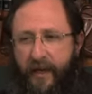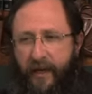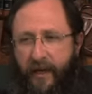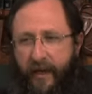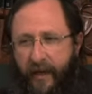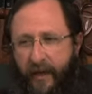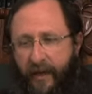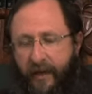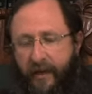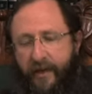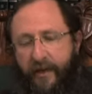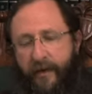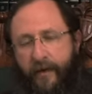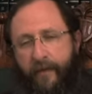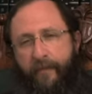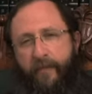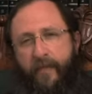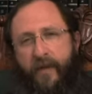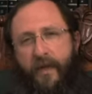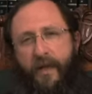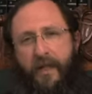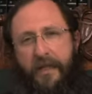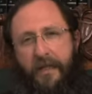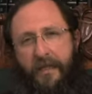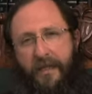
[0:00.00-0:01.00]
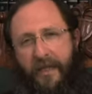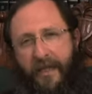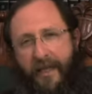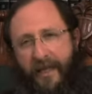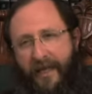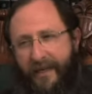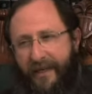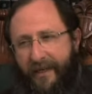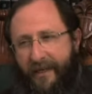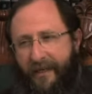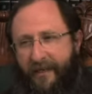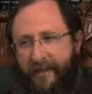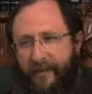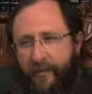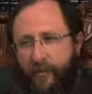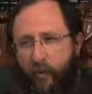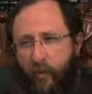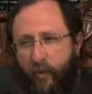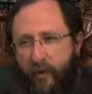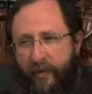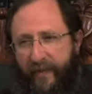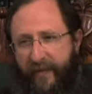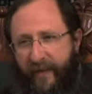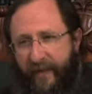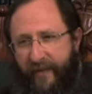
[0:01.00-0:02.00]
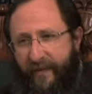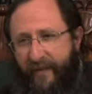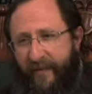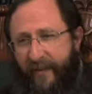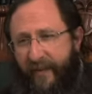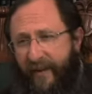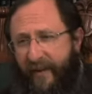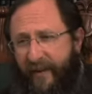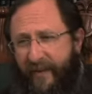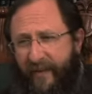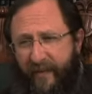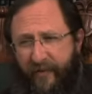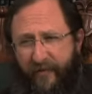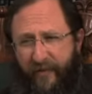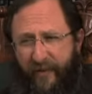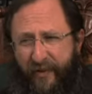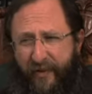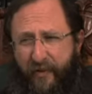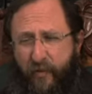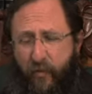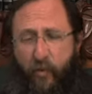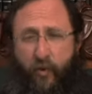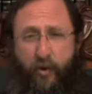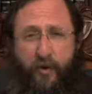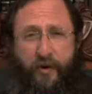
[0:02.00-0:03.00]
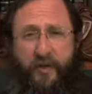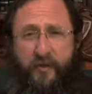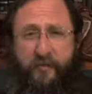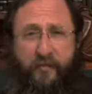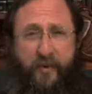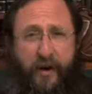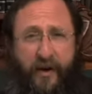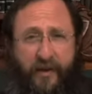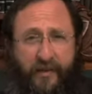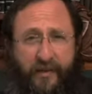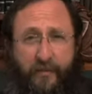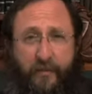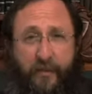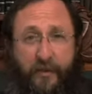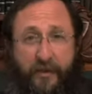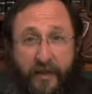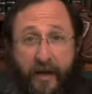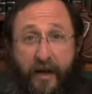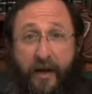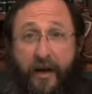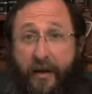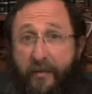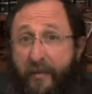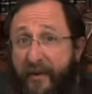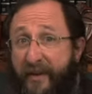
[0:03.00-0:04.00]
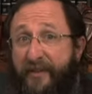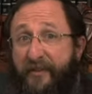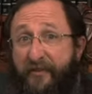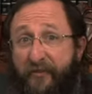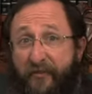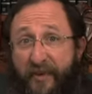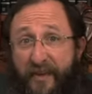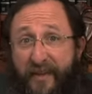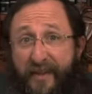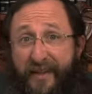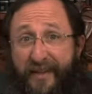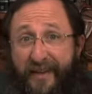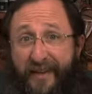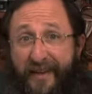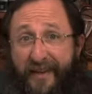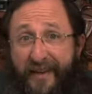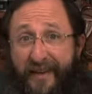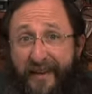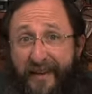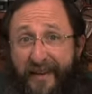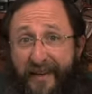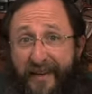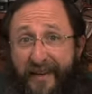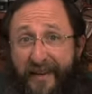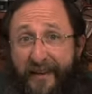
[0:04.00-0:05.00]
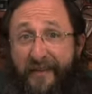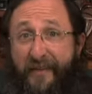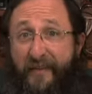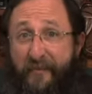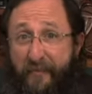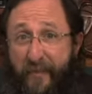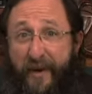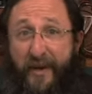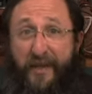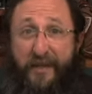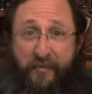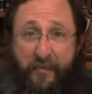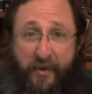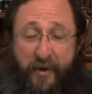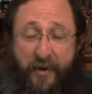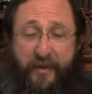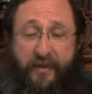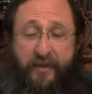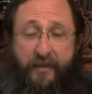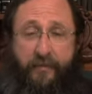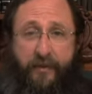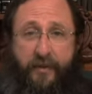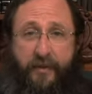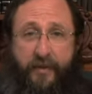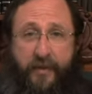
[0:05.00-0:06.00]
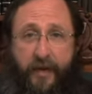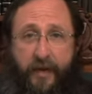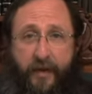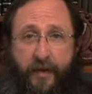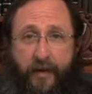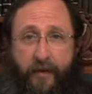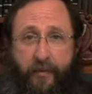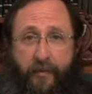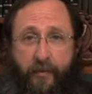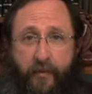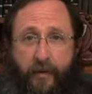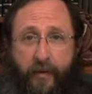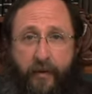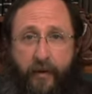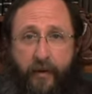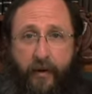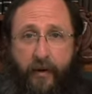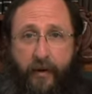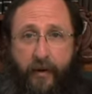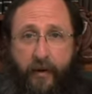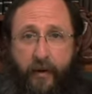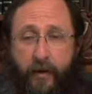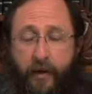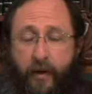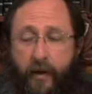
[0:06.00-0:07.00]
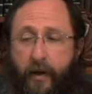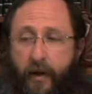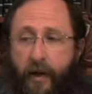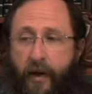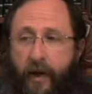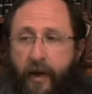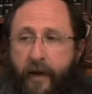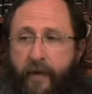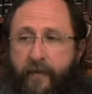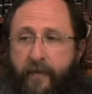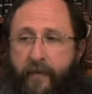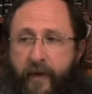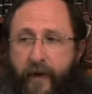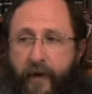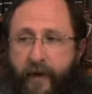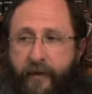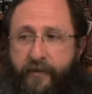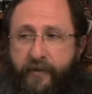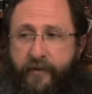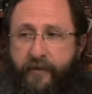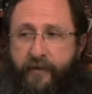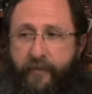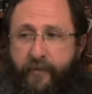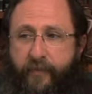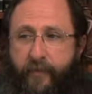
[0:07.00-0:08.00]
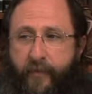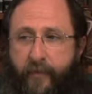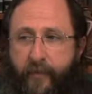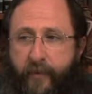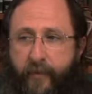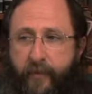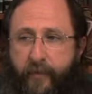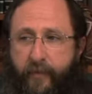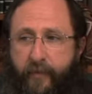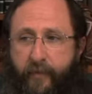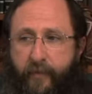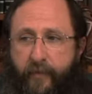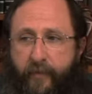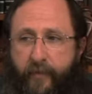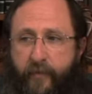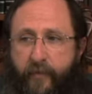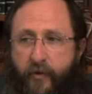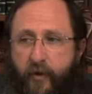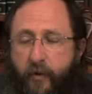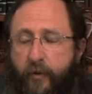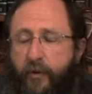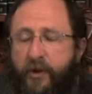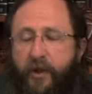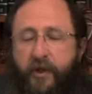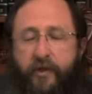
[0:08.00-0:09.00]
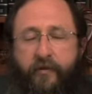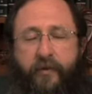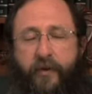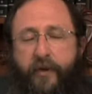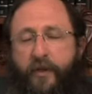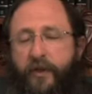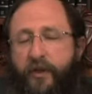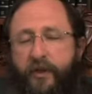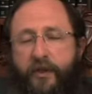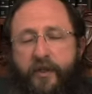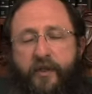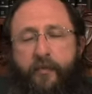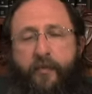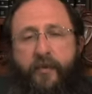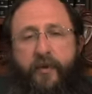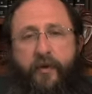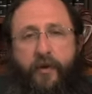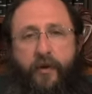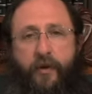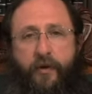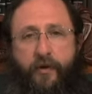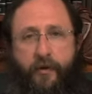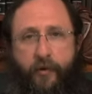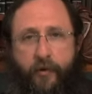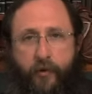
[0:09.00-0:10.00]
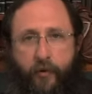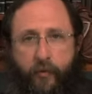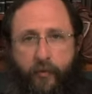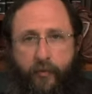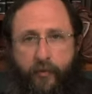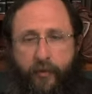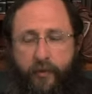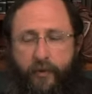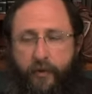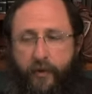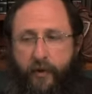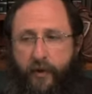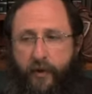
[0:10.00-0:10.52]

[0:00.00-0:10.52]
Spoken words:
hidden, latent, within the very worst possible time is really the best possible time, and that no generation is beyond hope.